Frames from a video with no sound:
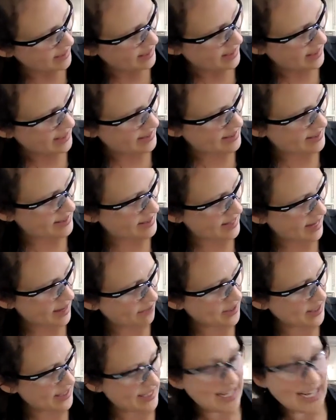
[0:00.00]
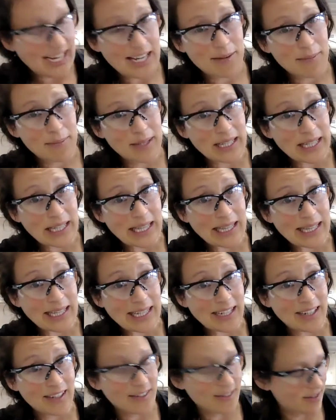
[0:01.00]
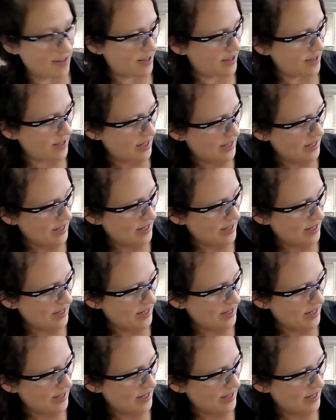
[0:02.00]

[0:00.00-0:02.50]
it's 17 milliliters.